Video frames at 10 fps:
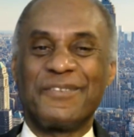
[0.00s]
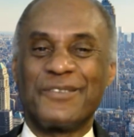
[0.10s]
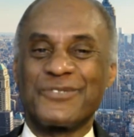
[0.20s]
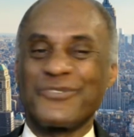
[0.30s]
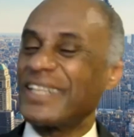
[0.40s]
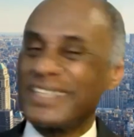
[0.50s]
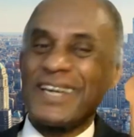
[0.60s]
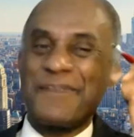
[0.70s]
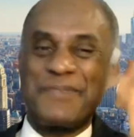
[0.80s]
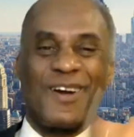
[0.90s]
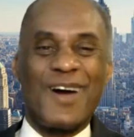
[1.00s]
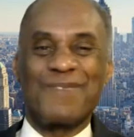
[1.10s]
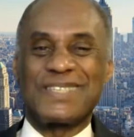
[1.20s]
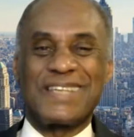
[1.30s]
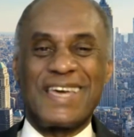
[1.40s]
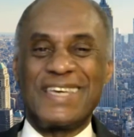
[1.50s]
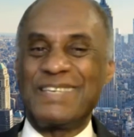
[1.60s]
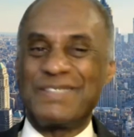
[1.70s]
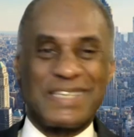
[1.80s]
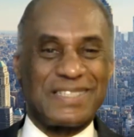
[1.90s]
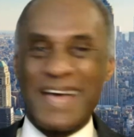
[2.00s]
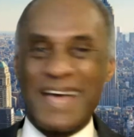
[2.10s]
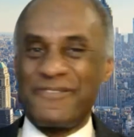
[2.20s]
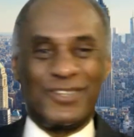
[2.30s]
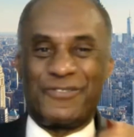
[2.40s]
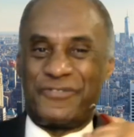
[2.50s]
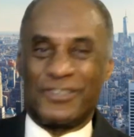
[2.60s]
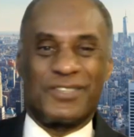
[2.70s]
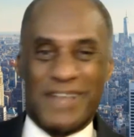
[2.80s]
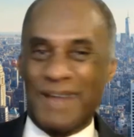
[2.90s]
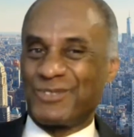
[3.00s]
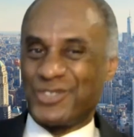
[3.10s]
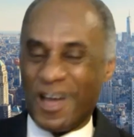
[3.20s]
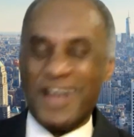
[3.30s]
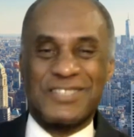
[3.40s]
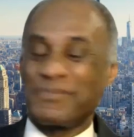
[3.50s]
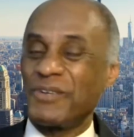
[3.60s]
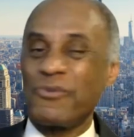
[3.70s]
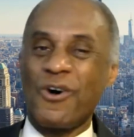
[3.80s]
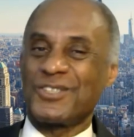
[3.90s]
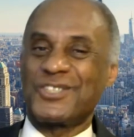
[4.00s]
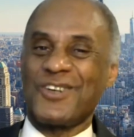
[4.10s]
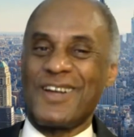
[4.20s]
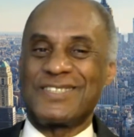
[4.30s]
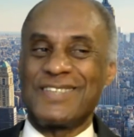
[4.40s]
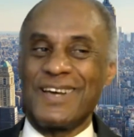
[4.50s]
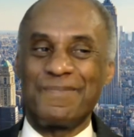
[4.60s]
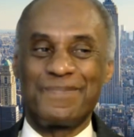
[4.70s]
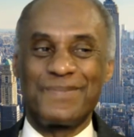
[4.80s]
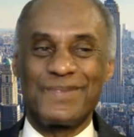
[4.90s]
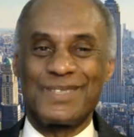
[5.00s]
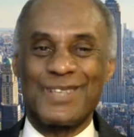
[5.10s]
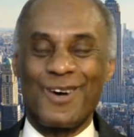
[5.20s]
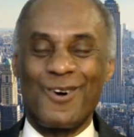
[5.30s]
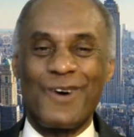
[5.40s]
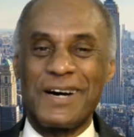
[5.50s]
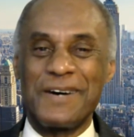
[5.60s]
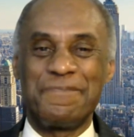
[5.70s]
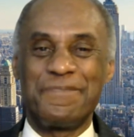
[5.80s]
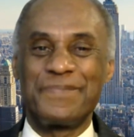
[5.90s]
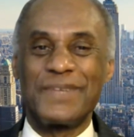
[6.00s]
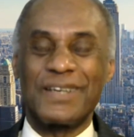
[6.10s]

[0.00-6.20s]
was really up in arms today. He says, "I really feel good. I'm charged up." They were all charged up. So